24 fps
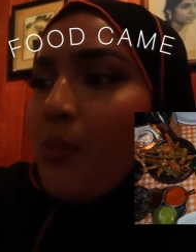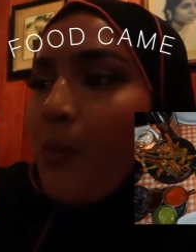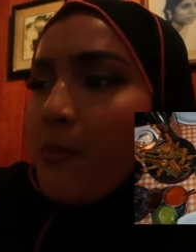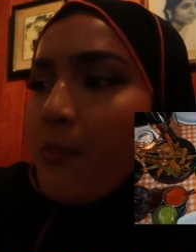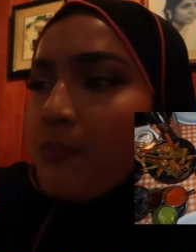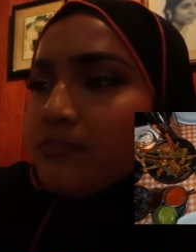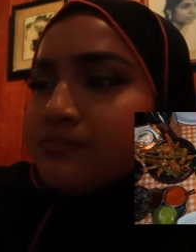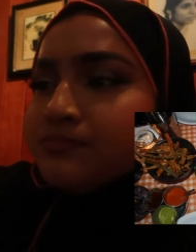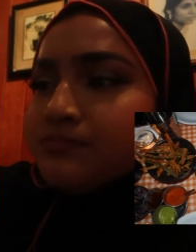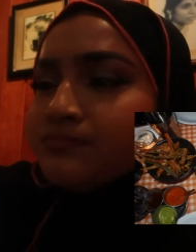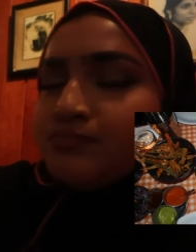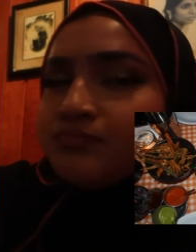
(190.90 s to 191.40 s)

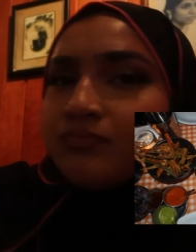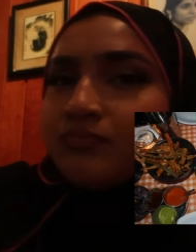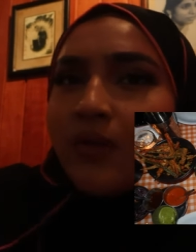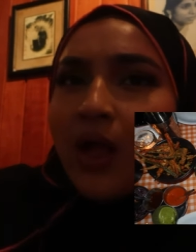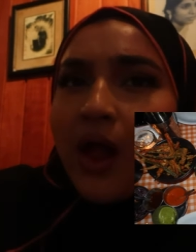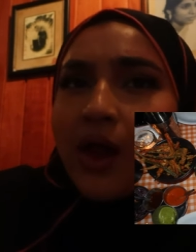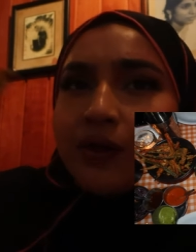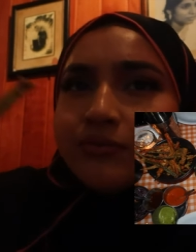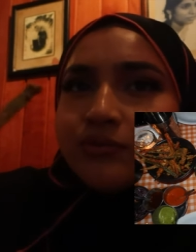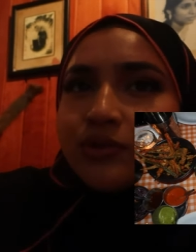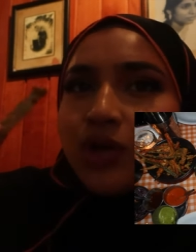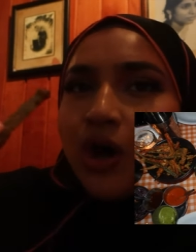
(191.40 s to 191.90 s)

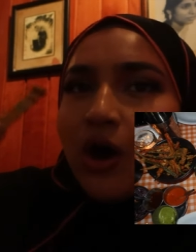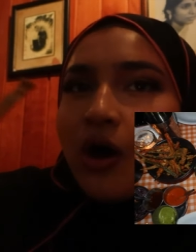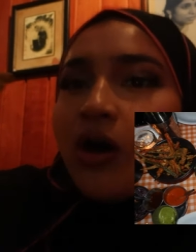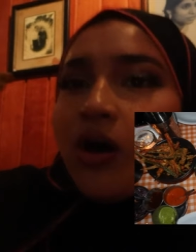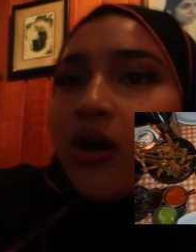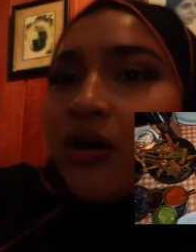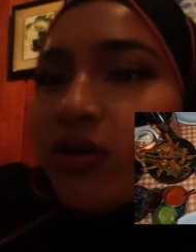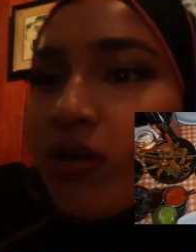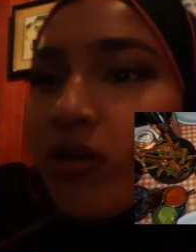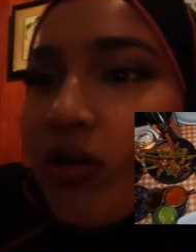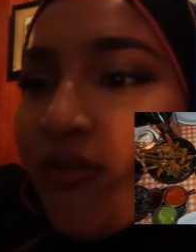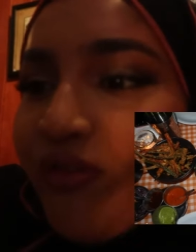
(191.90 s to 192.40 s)
Mm, the
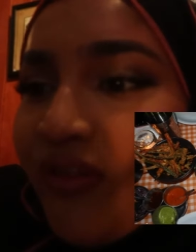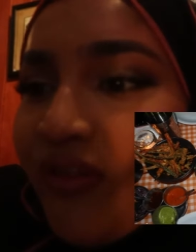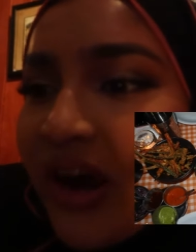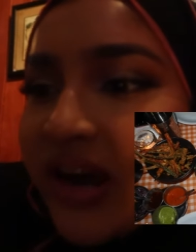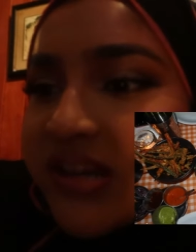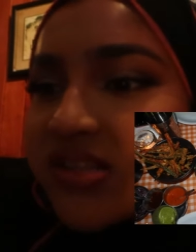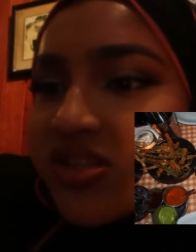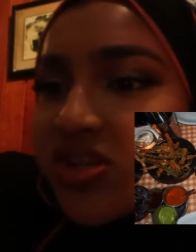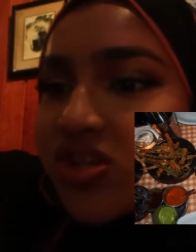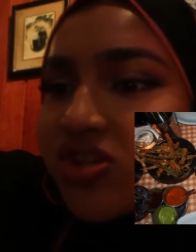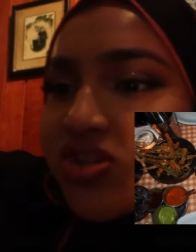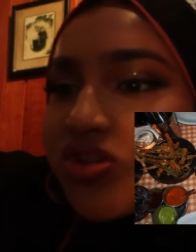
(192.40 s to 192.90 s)
okra
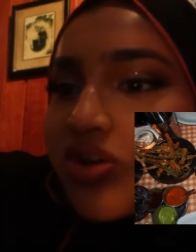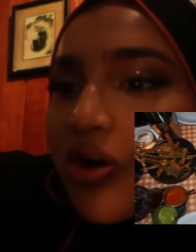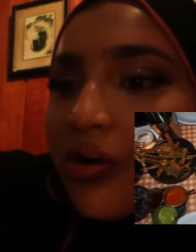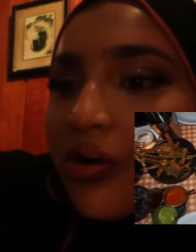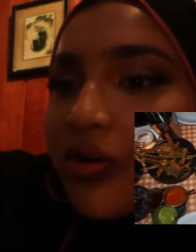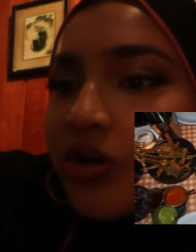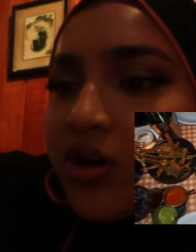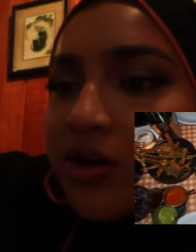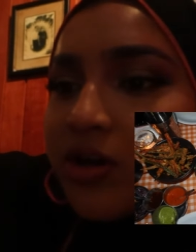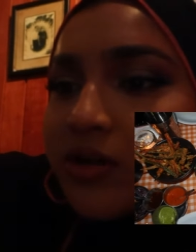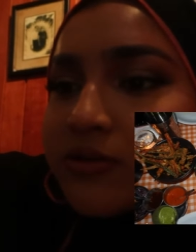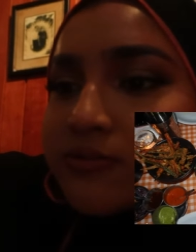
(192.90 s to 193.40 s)
fries are so
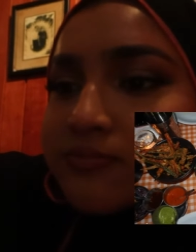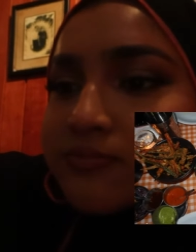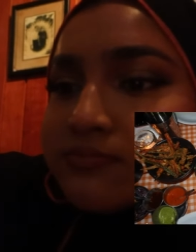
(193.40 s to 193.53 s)
good